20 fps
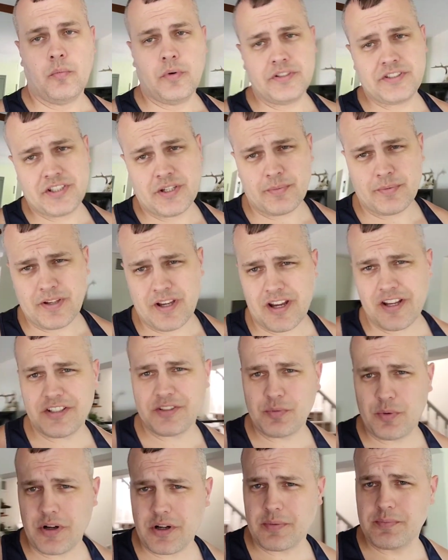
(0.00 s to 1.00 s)
What's up,
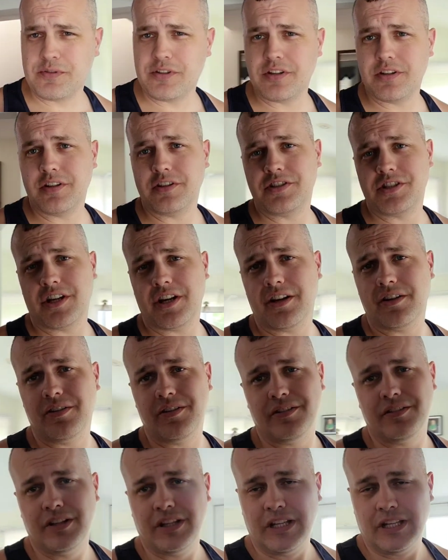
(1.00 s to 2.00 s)
guys? Welcome to the
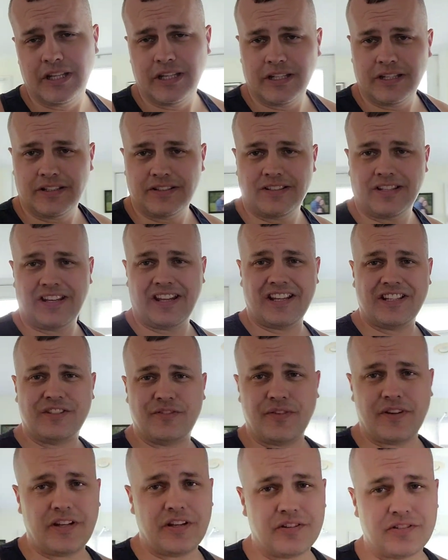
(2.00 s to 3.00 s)
channel.
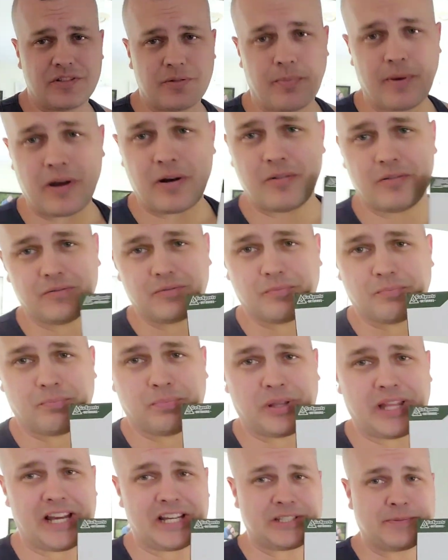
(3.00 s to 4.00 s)
Today's video is about
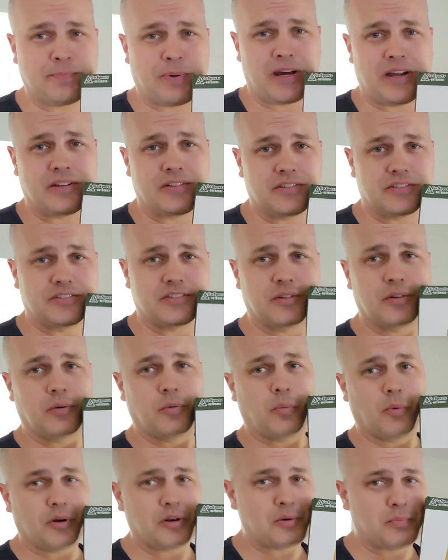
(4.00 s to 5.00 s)
blast bottles.
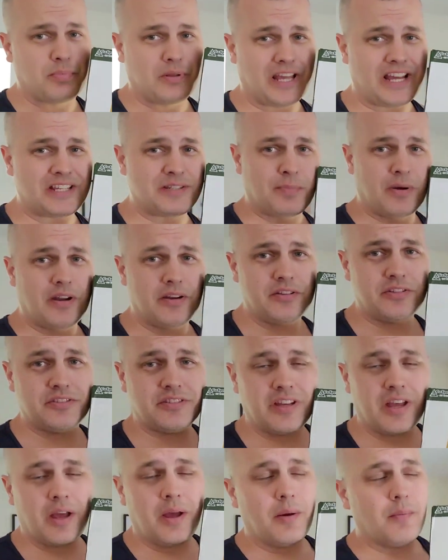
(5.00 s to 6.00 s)
What are blast
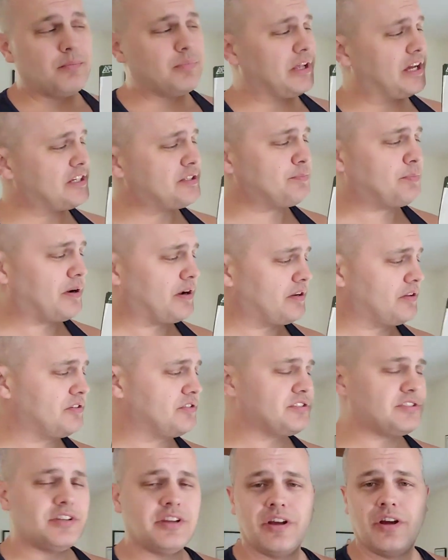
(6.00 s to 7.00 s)
bottles? Blast
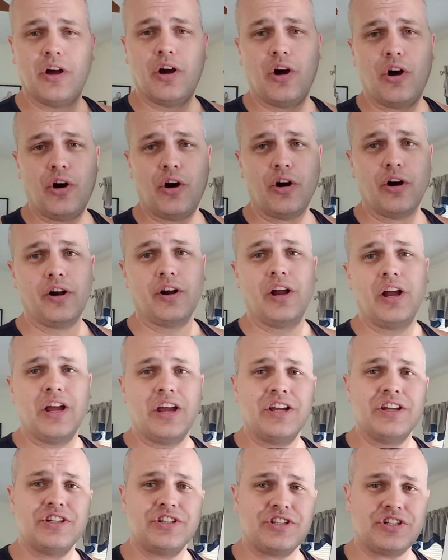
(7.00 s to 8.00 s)
bottles are
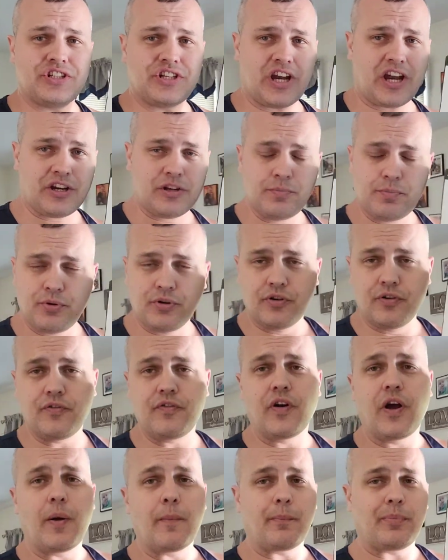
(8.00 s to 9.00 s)

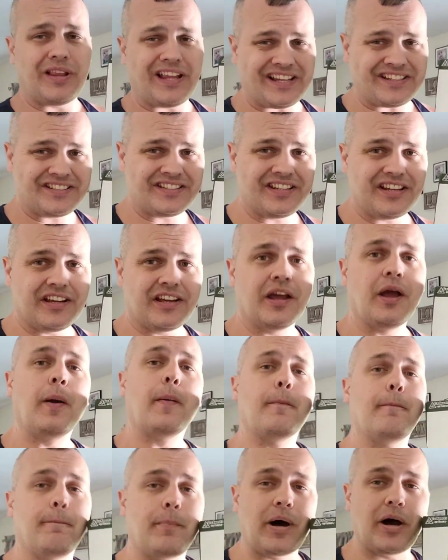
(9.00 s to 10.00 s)
shatterproof plastic
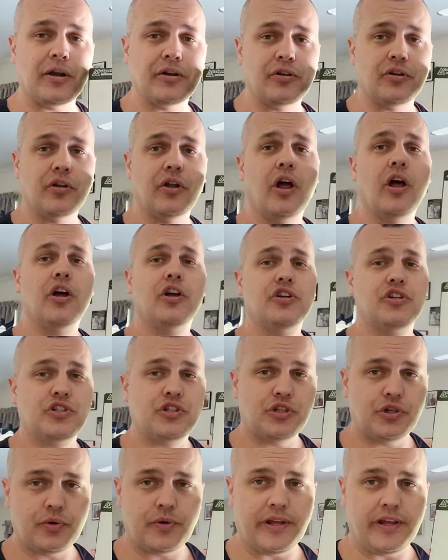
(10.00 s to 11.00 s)
bottle
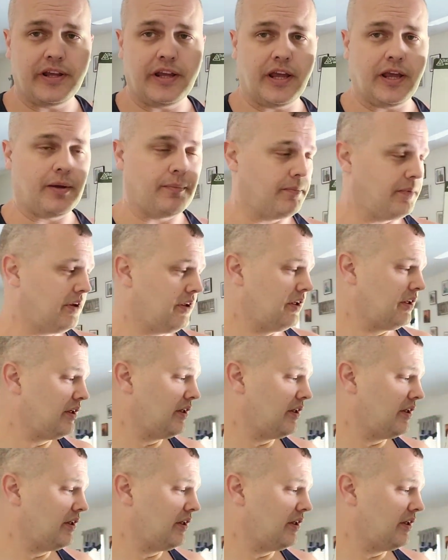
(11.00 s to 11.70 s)
shooting game.